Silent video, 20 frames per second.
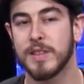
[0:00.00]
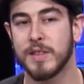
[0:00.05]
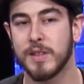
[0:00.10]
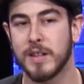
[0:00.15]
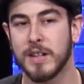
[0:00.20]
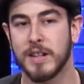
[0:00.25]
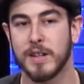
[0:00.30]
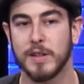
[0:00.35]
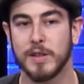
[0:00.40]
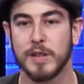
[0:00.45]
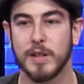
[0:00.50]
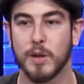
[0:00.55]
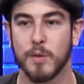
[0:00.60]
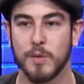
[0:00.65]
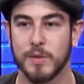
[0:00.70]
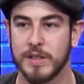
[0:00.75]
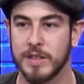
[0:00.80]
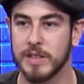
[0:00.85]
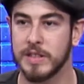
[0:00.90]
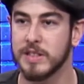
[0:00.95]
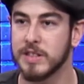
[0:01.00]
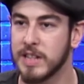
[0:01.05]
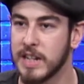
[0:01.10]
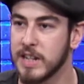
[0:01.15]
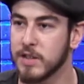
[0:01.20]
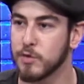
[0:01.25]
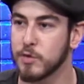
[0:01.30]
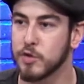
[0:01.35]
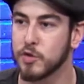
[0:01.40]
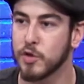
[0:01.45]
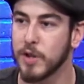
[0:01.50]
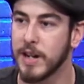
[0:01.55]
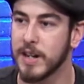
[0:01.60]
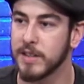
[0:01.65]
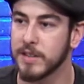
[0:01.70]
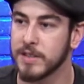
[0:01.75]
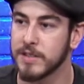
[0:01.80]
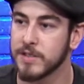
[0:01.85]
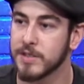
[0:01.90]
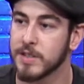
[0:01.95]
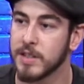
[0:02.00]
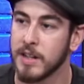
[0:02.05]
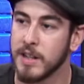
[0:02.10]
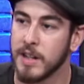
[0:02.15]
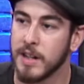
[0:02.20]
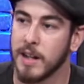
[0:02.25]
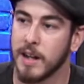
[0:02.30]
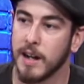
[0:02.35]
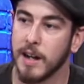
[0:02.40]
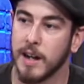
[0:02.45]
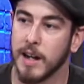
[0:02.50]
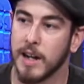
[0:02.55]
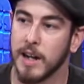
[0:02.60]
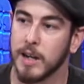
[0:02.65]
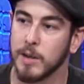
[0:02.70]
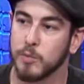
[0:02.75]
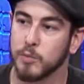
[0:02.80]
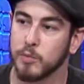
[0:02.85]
uh, you know, with these days with trailers, um,